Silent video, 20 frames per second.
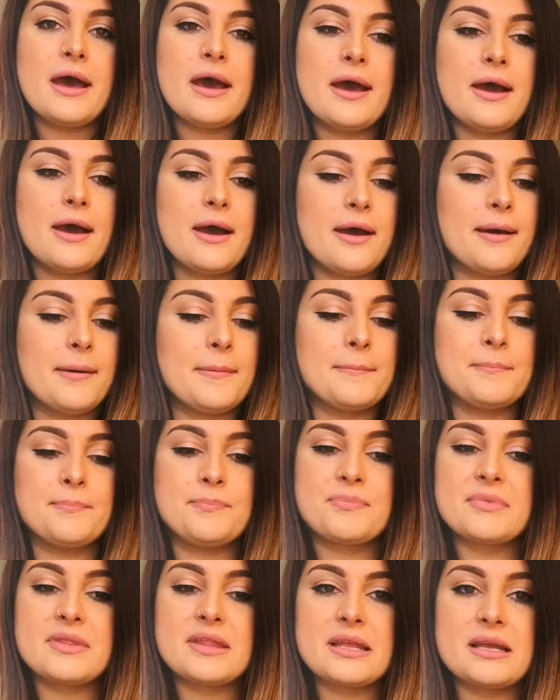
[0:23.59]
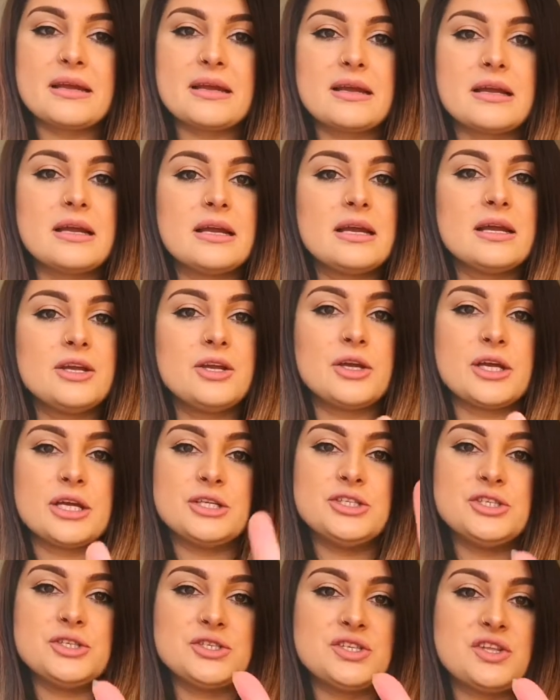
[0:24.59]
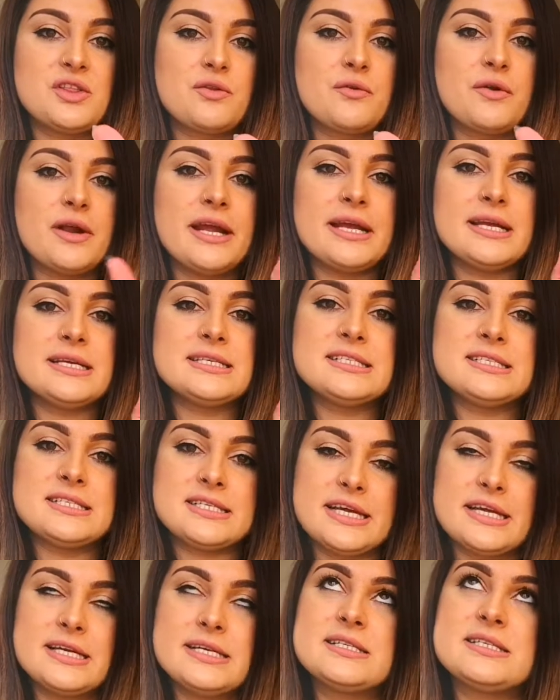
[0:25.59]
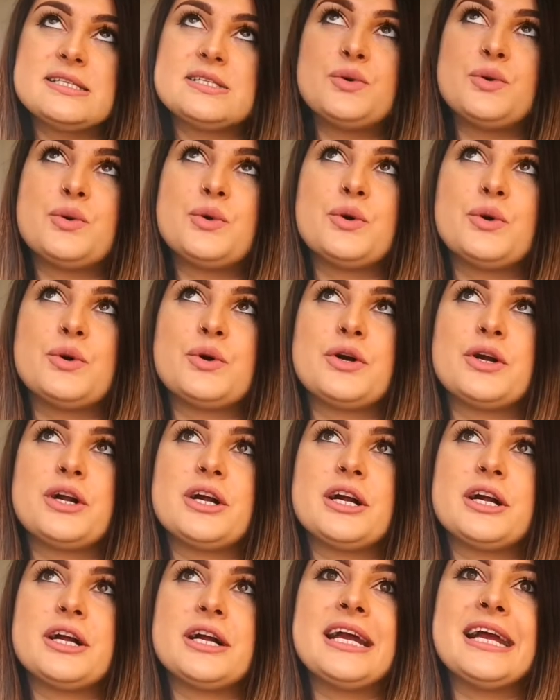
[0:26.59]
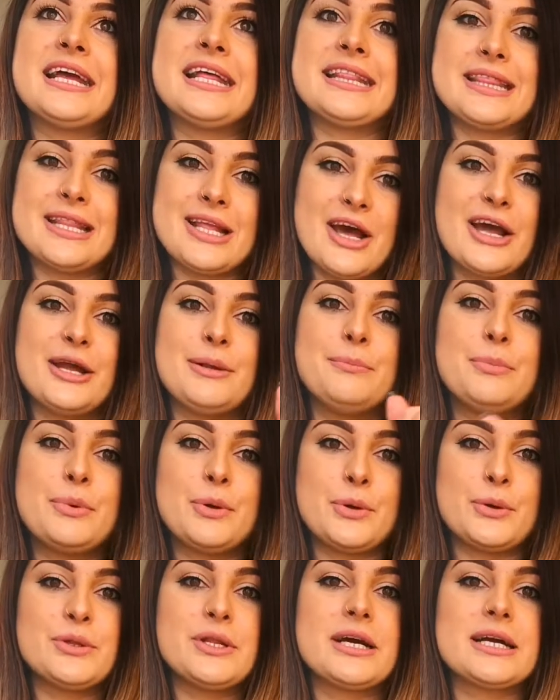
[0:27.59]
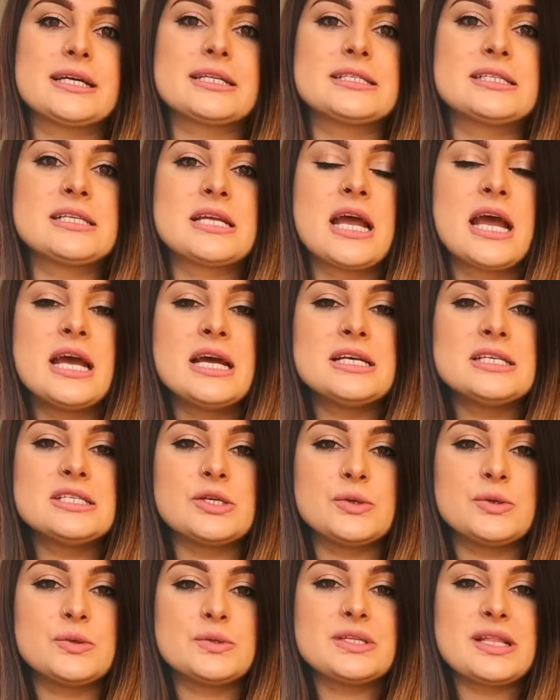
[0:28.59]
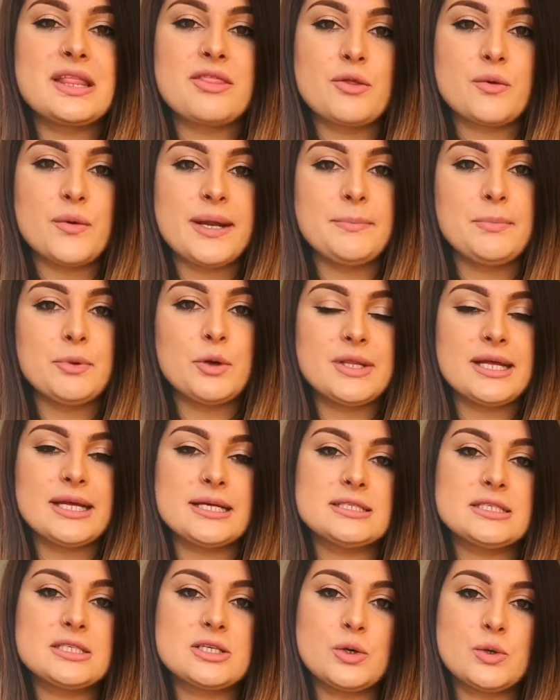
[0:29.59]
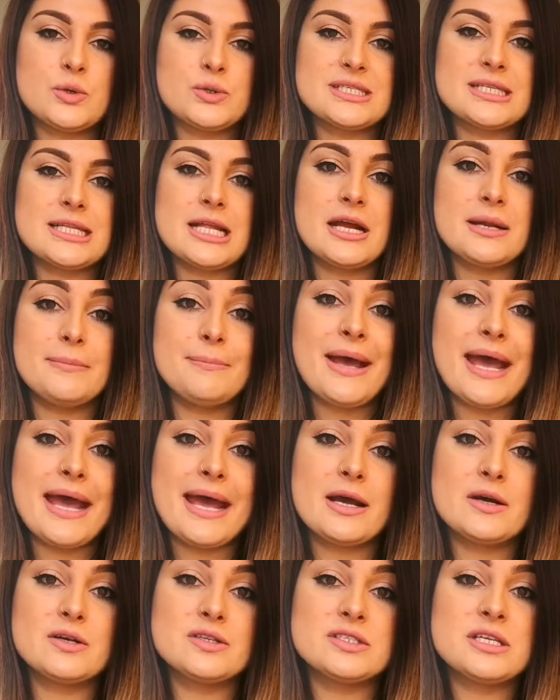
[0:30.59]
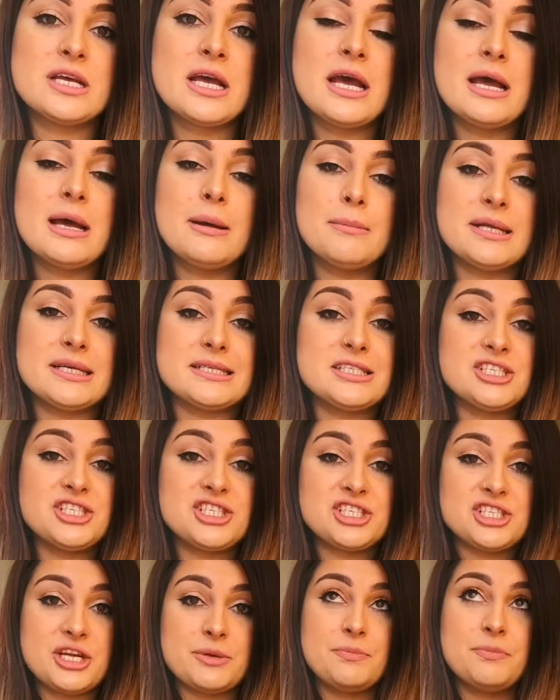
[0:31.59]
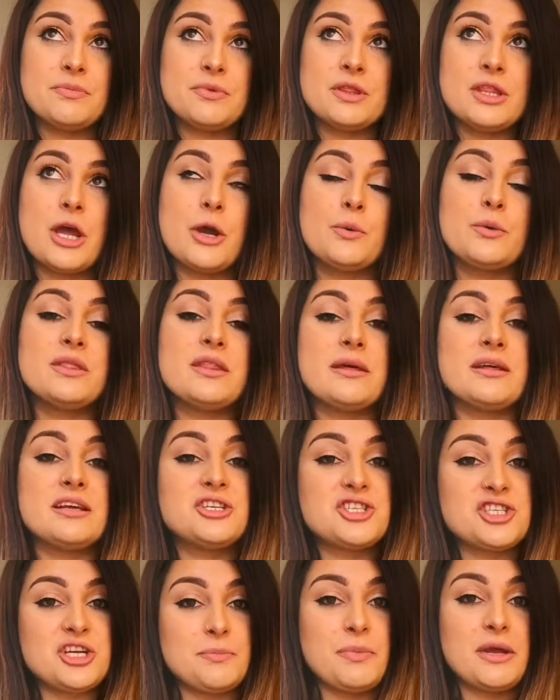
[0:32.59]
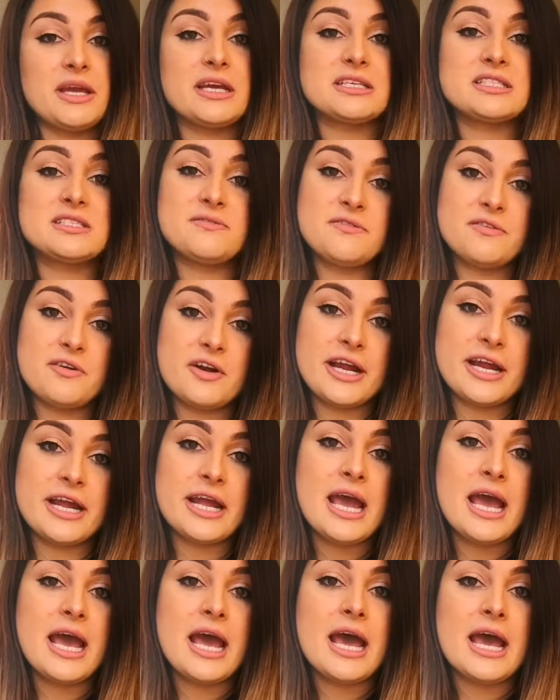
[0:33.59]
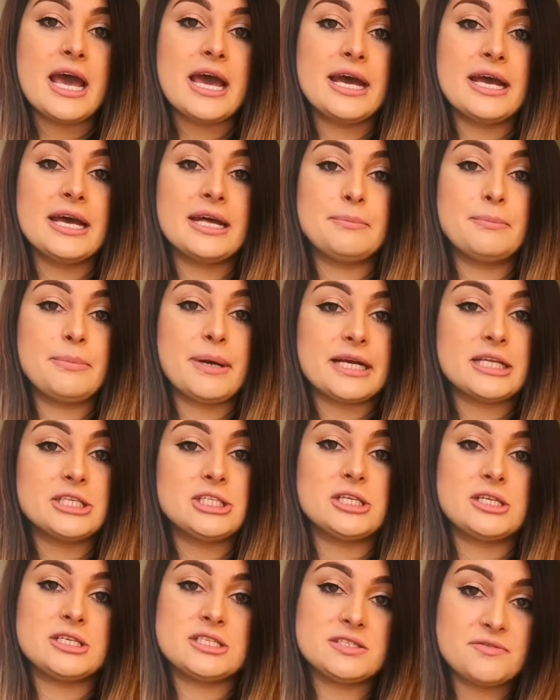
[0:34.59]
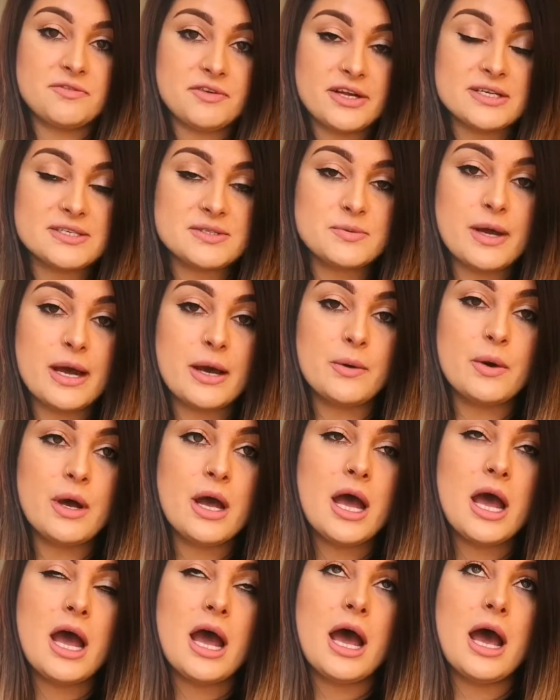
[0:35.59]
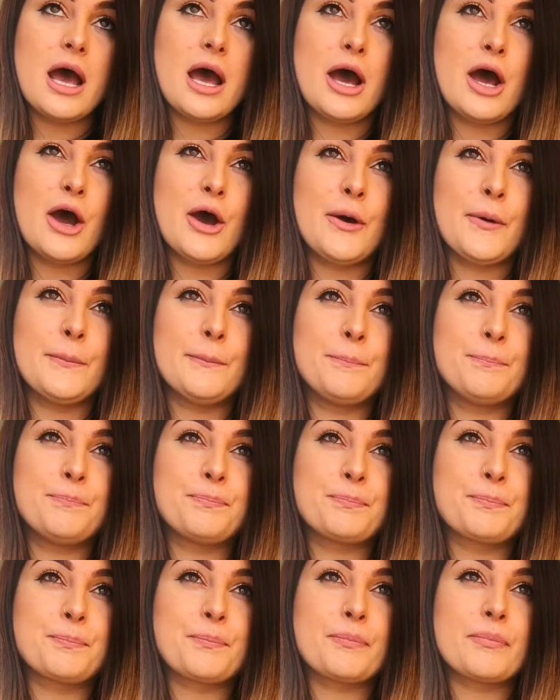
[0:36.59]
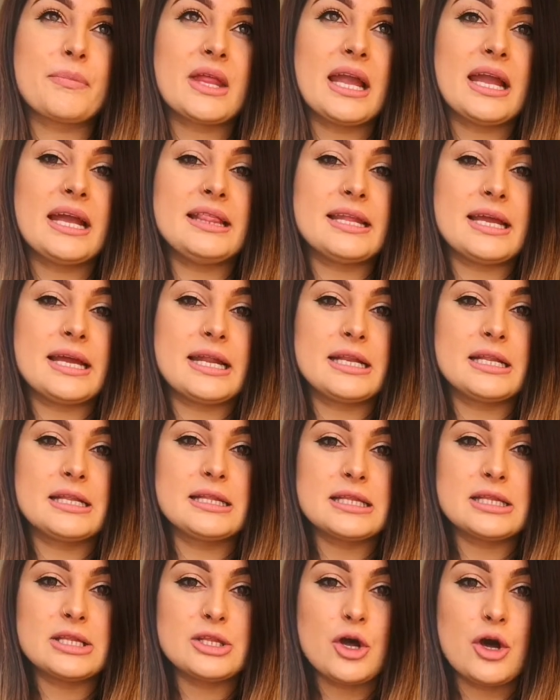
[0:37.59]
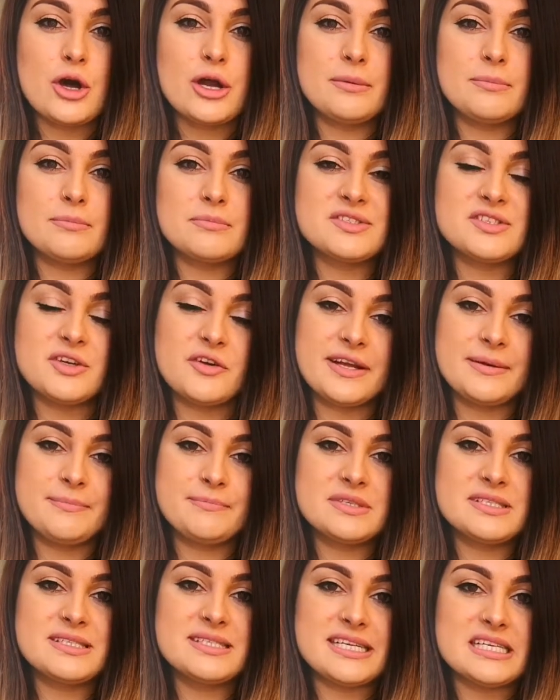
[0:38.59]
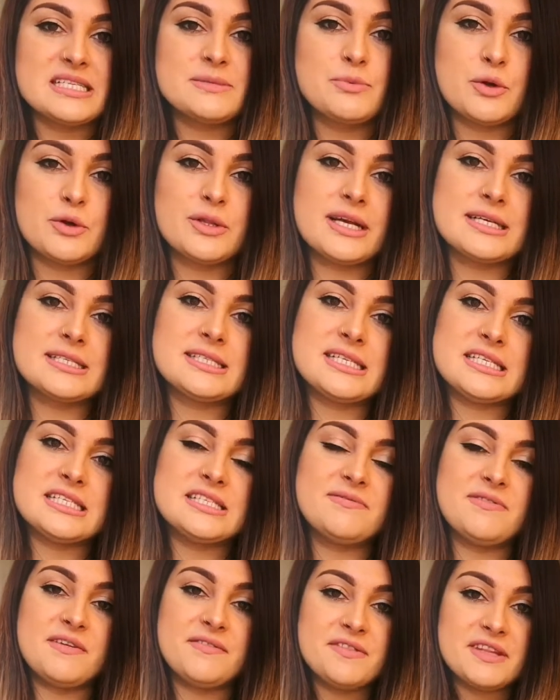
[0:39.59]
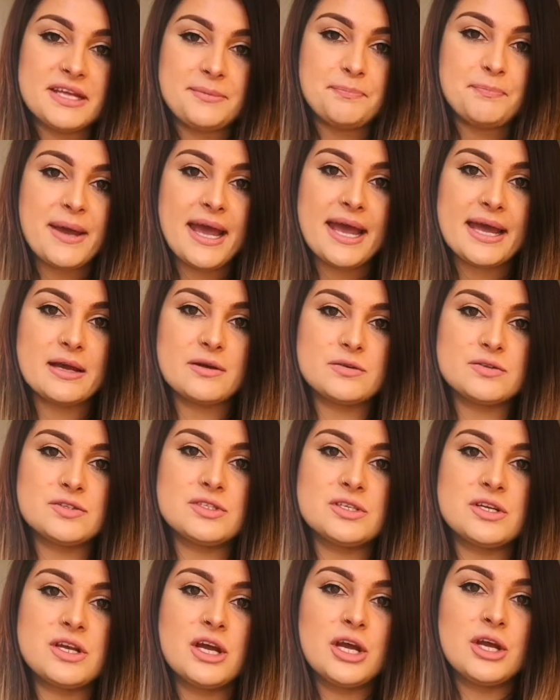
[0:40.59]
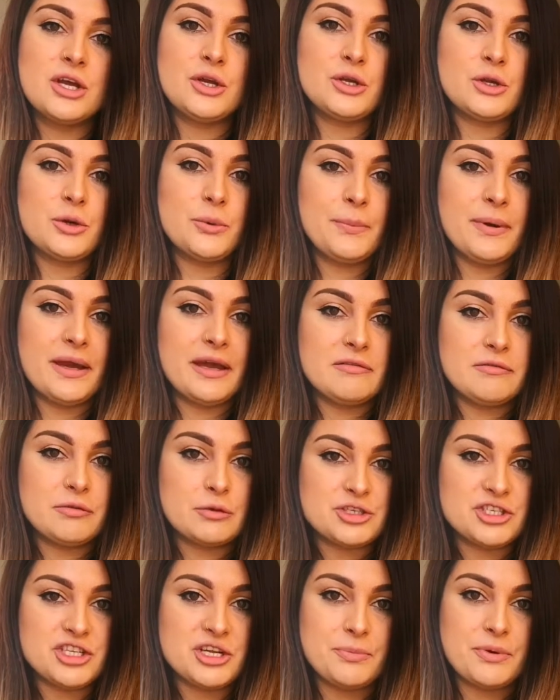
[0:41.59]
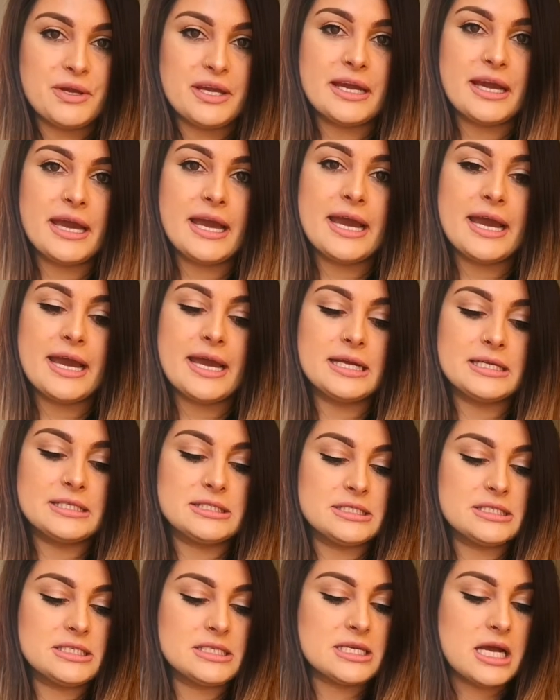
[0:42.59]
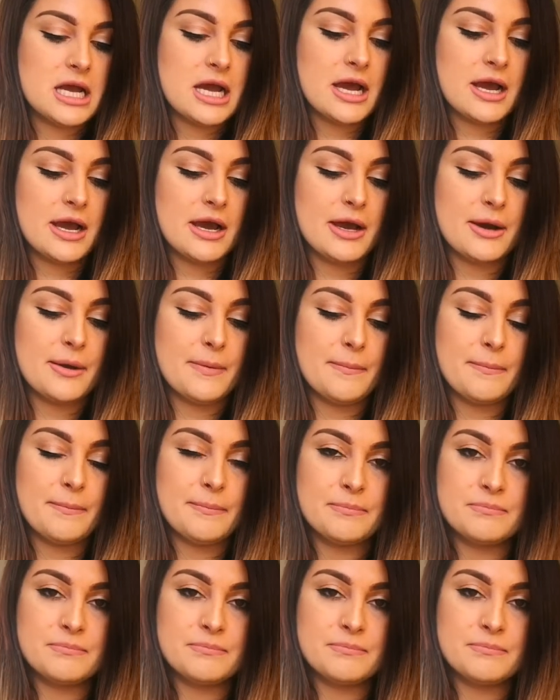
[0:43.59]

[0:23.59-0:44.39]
Um, you can choose three, six, or nine products. So three products cost nine pounds plus ship. No, the shipping is free and packaging is free as well. Um, and then nine, sorry, six products is 15 pounds. You don't pay for shipping and uh,